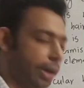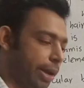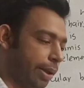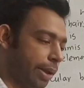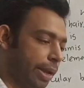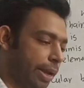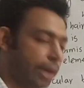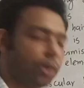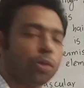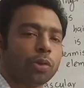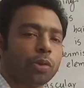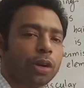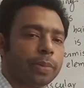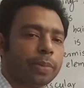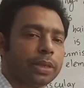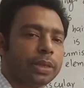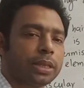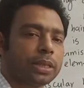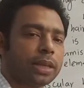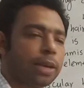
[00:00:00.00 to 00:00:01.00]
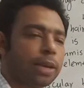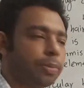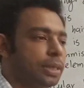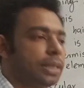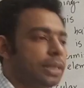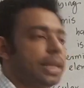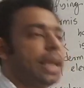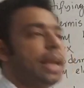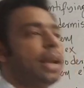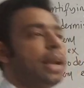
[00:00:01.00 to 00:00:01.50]
endodermis types,
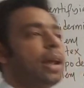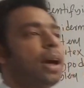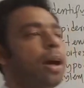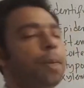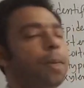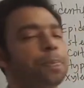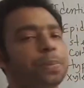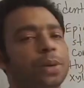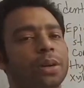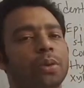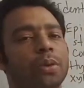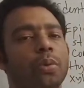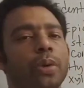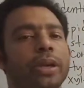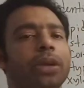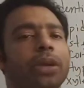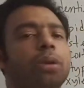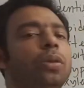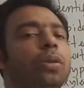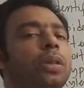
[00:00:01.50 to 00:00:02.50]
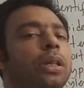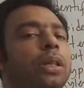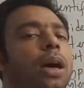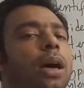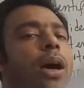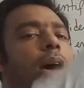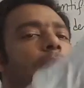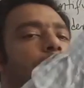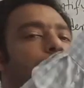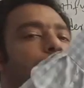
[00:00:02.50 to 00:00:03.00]
then after going on the
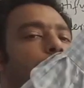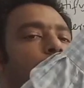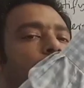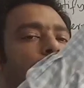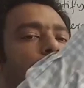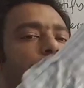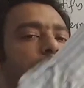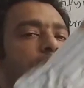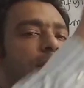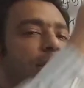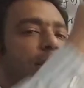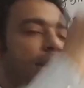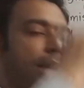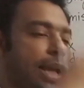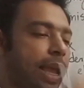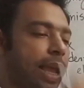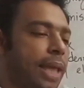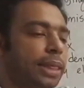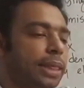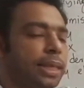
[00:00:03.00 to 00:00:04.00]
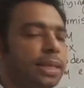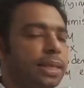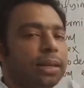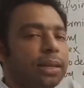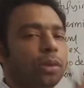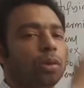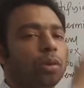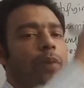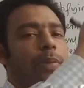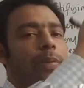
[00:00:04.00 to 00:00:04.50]
hypodermis and this
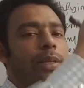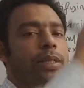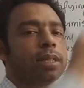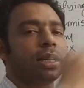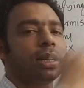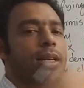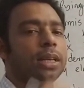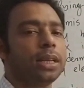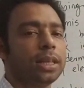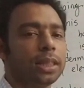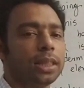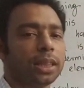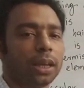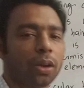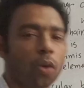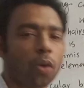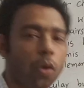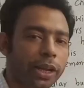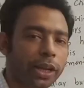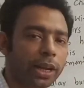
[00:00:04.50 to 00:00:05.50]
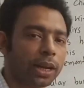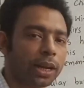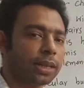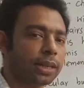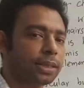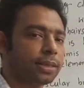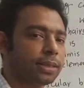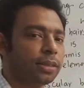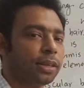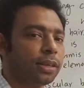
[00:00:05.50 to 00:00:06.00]
endodermis, the cortical
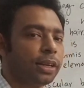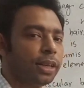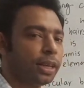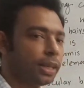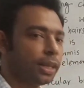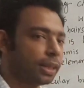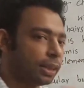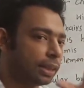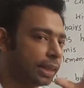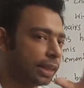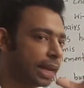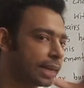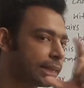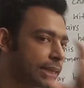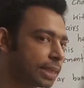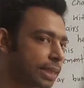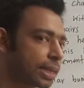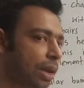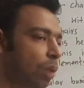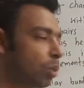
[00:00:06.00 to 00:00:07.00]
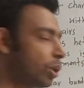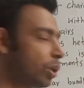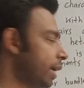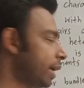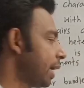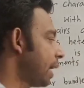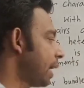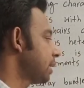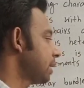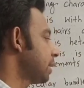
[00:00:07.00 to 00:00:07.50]
region, that is
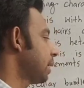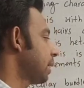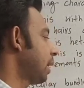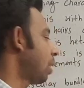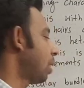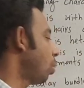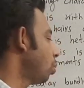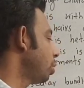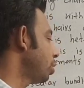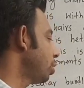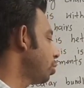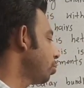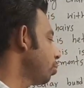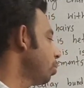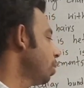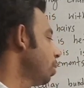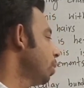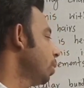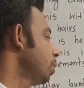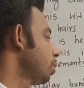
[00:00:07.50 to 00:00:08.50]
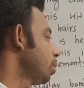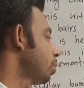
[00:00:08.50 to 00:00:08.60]
counted as the ground tissue. So